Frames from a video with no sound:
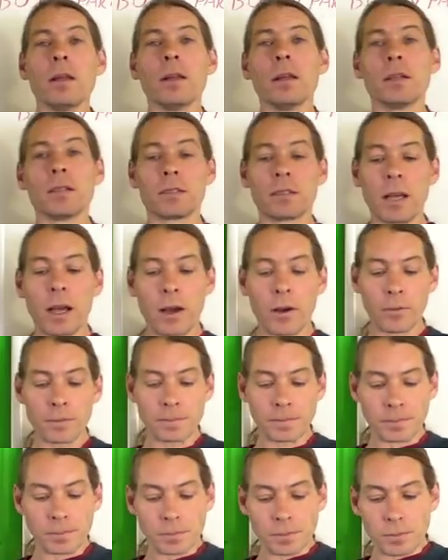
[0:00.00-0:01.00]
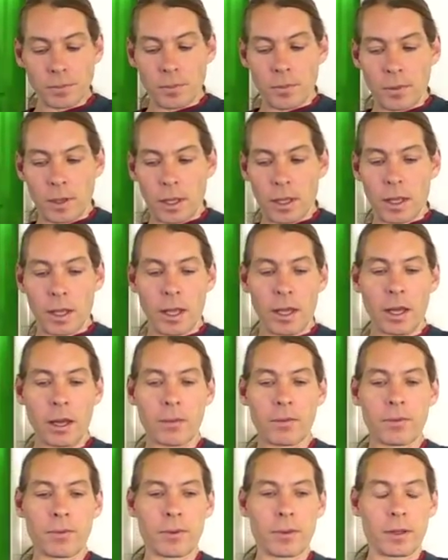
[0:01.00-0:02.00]
So,
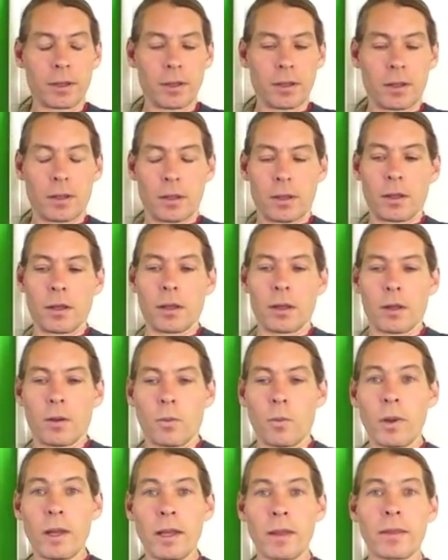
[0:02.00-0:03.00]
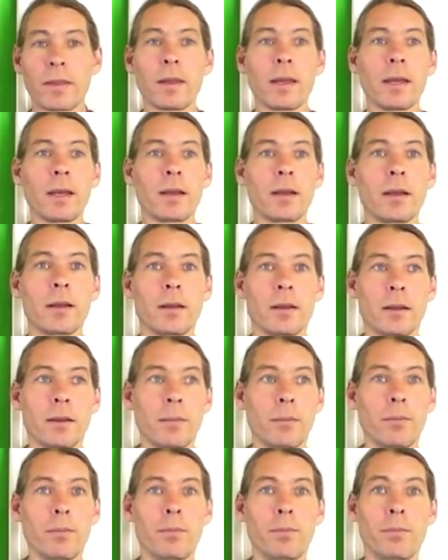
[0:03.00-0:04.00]
if we think
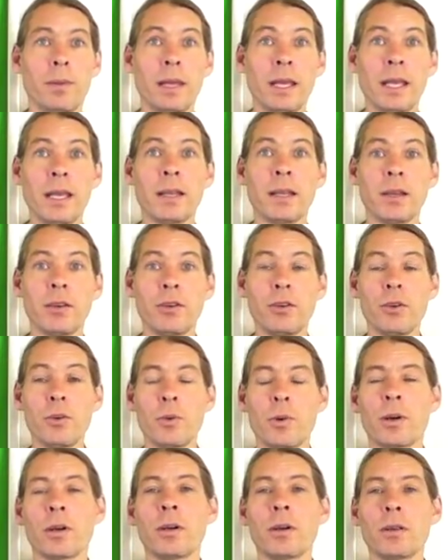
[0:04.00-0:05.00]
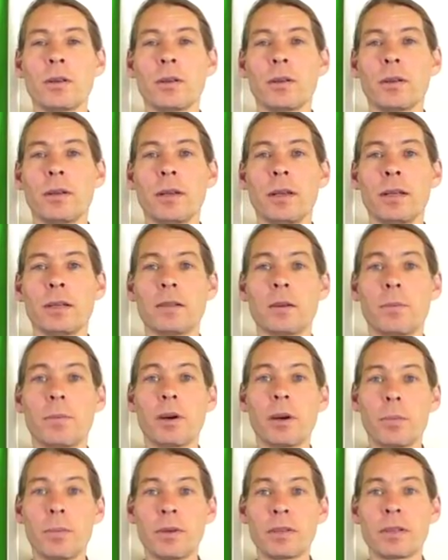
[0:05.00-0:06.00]
being a doer is the
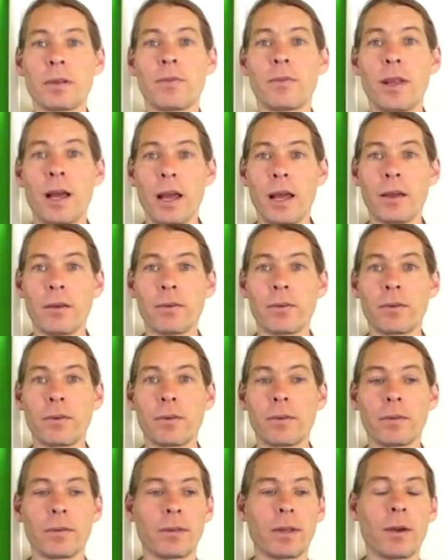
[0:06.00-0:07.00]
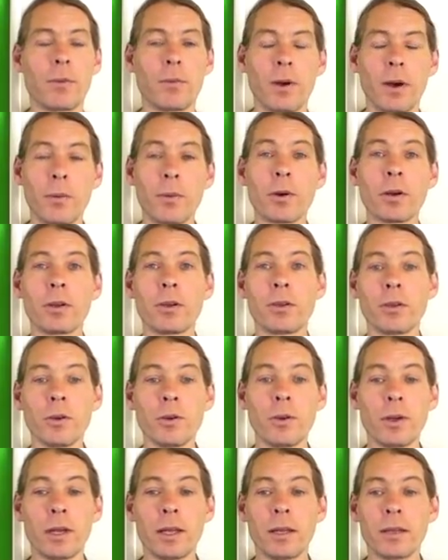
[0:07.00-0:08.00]
purpose of life, that what we're
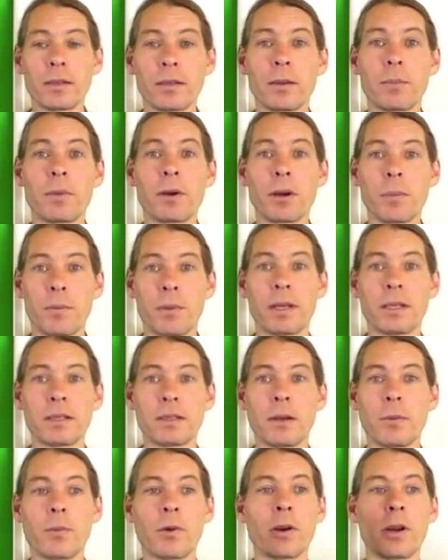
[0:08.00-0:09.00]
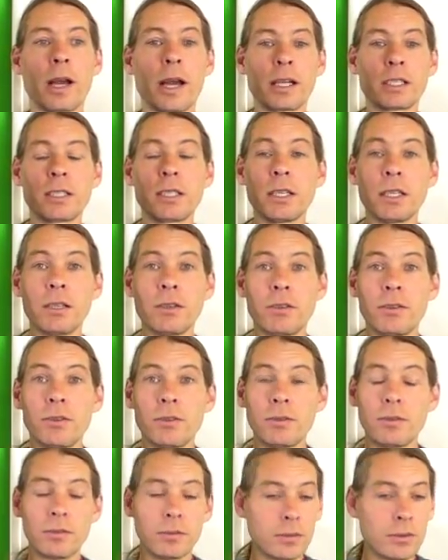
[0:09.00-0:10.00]
doing is the purpose, that we're actually
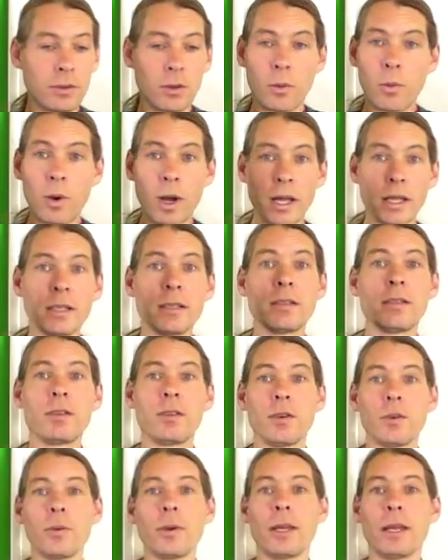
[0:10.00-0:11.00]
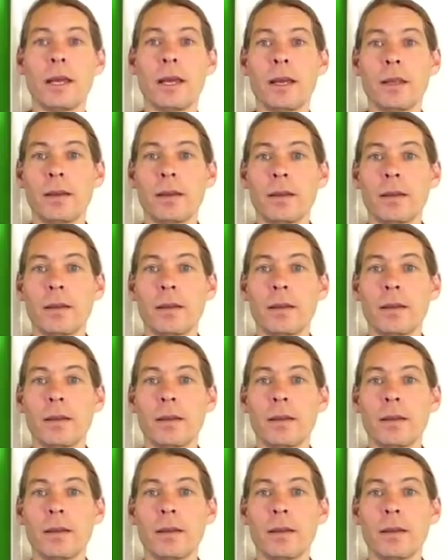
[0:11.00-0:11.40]
the ones doing it,